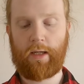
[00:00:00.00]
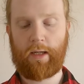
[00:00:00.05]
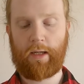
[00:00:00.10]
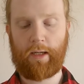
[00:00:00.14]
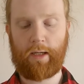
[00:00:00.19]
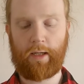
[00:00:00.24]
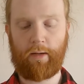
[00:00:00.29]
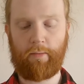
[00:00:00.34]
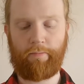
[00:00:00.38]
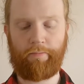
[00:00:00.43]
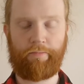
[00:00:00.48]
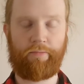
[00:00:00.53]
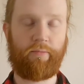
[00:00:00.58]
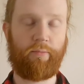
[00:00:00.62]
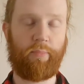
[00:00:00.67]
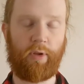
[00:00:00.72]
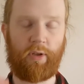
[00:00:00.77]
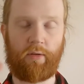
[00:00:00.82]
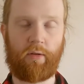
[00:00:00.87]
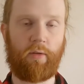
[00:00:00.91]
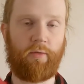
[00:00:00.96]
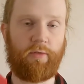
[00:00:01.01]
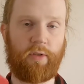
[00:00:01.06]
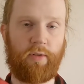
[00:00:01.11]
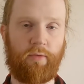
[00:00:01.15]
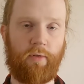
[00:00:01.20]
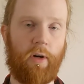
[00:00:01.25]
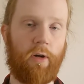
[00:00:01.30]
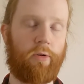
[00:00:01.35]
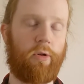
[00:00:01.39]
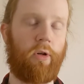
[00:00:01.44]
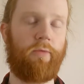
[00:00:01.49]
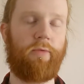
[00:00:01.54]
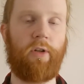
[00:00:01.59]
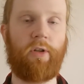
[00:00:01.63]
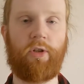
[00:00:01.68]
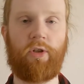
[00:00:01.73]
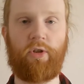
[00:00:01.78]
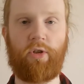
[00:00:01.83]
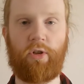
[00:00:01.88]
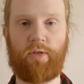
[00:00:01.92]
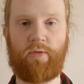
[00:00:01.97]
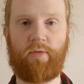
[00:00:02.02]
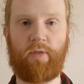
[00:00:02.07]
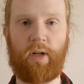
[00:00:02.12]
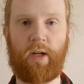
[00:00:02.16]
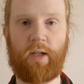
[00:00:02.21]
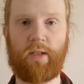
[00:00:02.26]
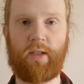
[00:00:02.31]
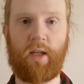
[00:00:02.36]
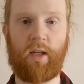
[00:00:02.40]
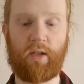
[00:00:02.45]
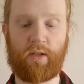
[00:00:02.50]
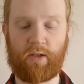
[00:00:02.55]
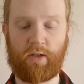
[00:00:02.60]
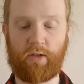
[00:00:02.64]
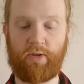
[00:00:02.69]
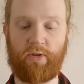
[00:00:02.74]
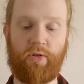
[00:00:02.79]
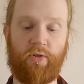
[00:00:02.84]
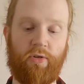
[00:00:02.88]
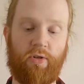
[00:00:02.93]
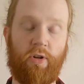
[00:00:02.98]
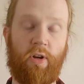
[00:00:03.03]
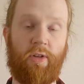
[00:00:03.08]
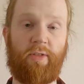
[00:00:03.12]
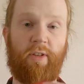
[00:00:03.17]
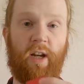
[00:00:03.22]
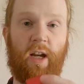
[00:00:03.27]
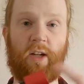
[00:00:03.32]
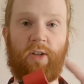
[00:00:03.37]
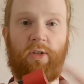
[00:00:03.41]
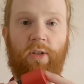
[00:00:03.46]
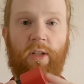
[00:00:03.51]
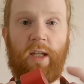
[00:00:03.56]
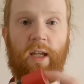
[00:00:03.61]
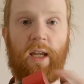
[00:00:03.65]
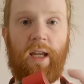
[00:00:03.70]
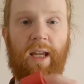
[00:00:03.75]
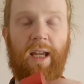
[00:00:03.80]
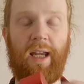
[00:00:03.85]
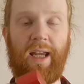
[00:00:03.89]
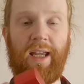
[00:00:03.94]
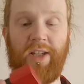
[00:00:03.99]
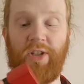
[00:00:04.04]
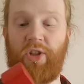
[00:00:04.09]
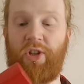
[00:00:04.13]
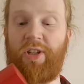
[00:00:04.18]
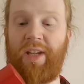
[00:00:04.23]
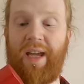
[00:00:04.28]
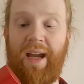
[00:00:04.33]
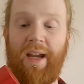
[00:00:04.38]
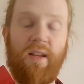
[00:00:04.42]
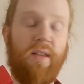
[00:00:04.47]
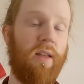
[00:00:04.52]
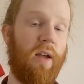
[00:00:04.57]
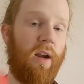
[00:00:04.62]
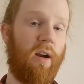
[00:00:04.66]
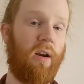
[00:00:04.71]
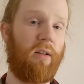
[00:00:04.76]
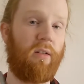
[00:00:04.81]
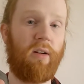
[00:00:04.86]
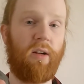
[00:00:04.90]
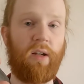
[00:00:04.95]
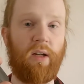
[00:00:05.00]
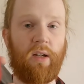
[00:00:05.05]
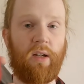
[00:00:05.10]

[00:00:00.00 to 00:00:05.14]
But obviously for AIRSOFT, it's just for aesthetics because there's nothing actually inside there,